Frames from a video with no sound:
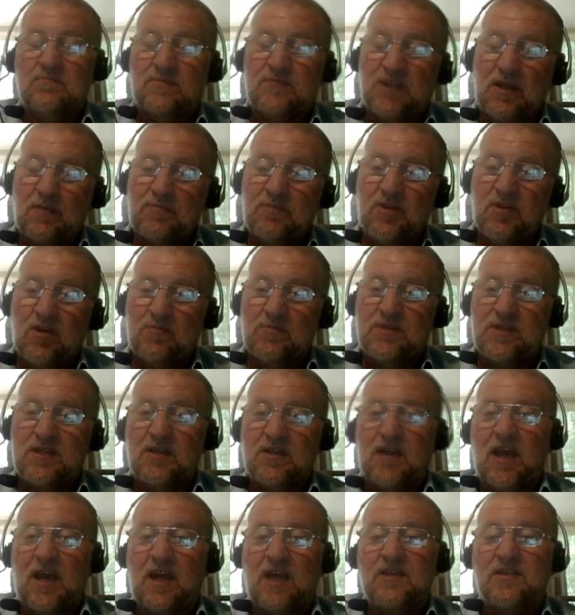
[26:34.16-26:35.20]
sometimes in
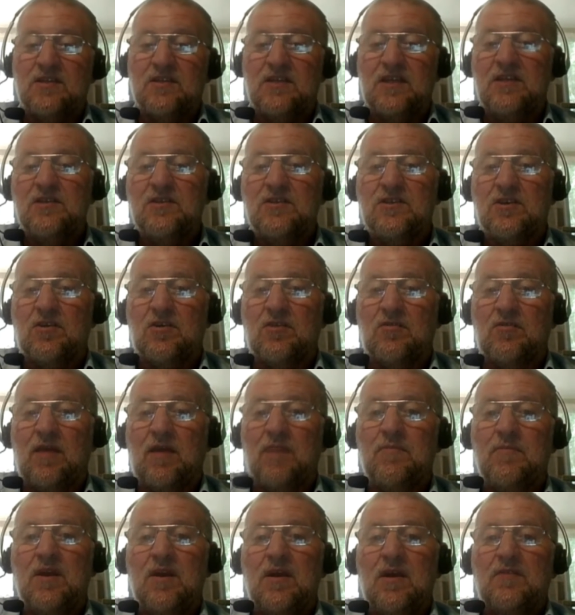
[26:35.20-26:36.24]
cases
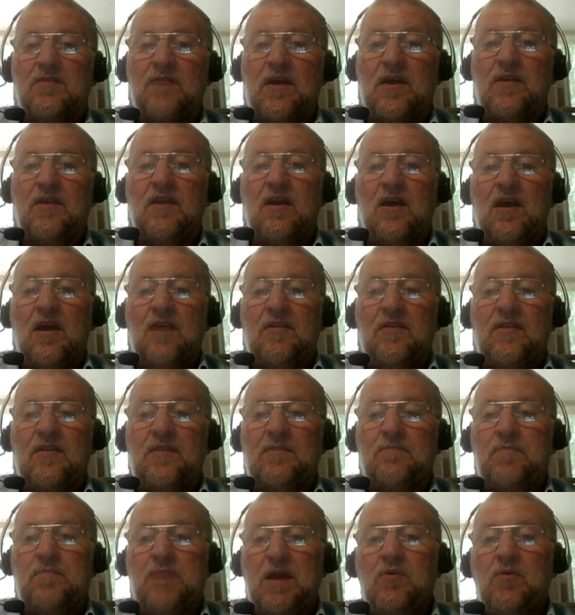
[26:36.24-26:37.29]
Instagram, then
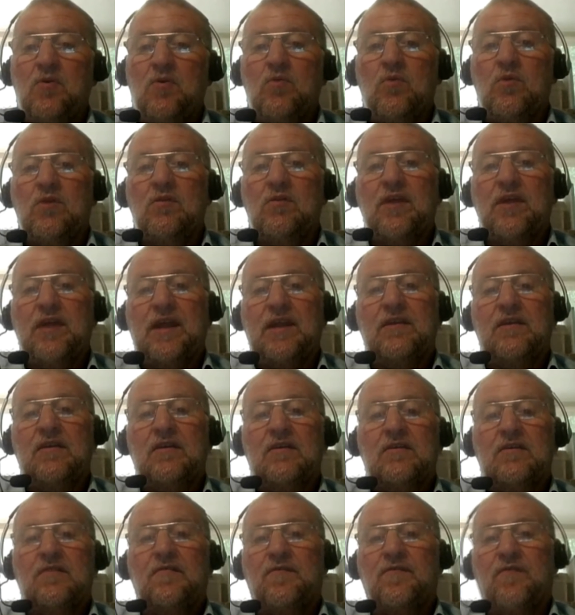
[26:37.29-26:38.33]
people will then
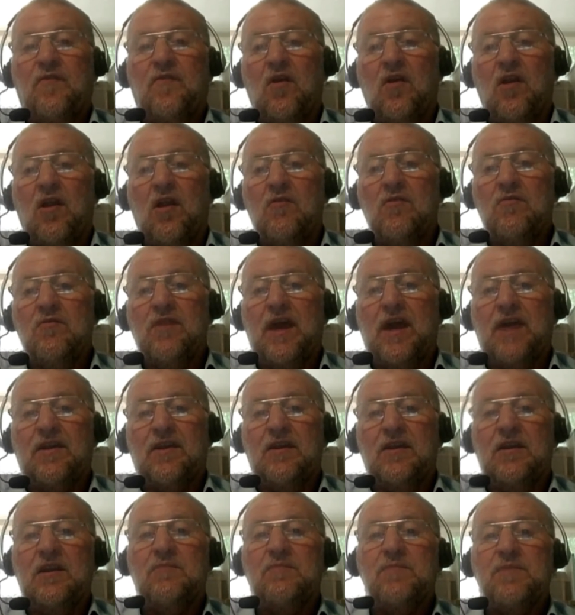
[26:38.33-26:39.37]
follow that
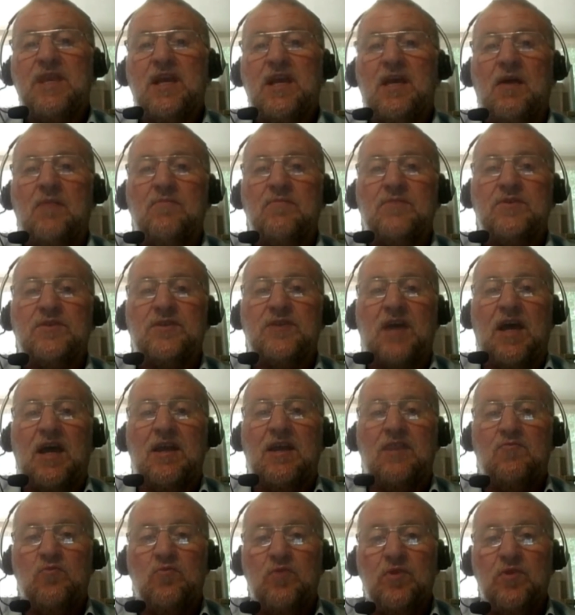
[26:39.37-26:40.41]
and it becomes
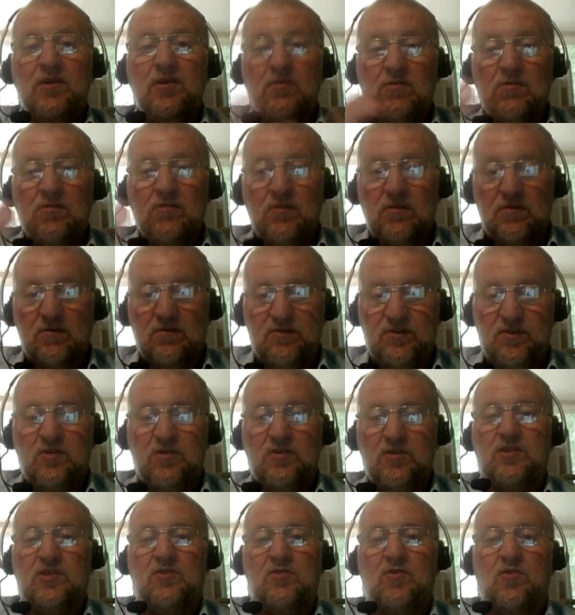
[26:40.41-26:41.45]
a real
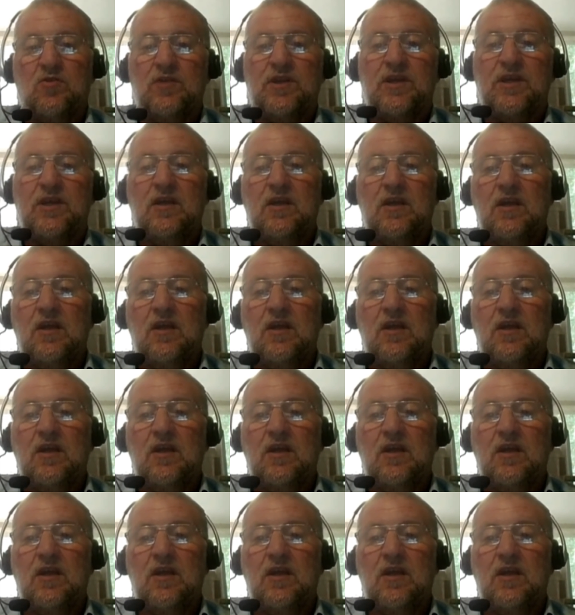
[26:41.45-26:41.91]
news story.